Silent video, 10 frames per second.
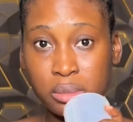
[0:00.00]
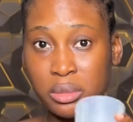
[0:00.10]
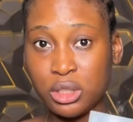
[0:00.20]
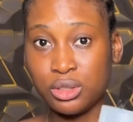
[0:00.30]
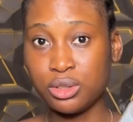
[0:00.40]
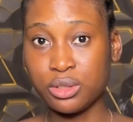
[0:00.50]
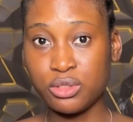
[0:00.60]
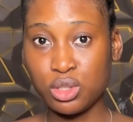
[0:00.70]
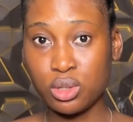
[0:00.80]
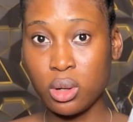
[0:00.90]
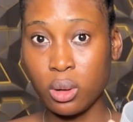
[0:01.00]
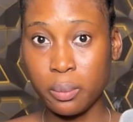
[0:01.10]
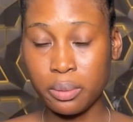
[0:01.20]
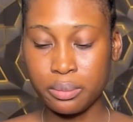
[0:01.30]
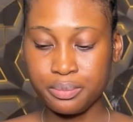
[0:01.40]
to be making use of this cup.
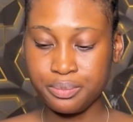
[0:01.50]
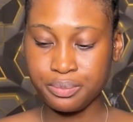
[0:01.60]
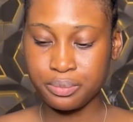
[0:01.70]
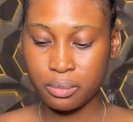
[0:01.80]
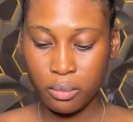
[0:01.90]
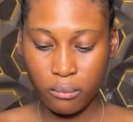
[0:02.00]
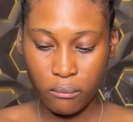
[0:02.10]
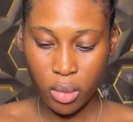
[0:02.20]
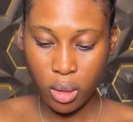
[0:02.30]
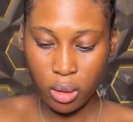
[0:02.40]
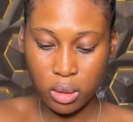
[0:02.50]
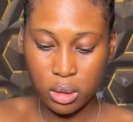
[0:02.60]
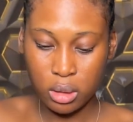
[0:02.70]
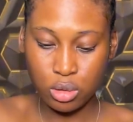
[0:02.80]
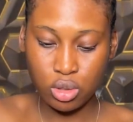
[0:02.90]

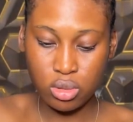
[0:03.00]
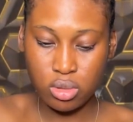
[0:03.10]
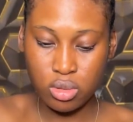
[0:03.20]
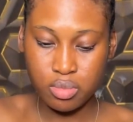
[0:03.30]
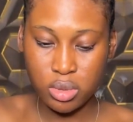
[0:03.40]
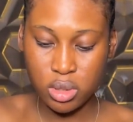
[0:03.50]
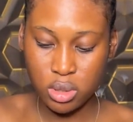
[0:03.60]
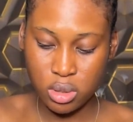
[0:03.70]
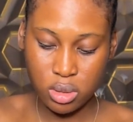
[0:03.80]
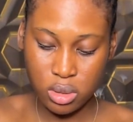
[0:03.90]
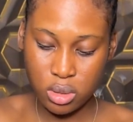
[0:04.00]
I'll just open this.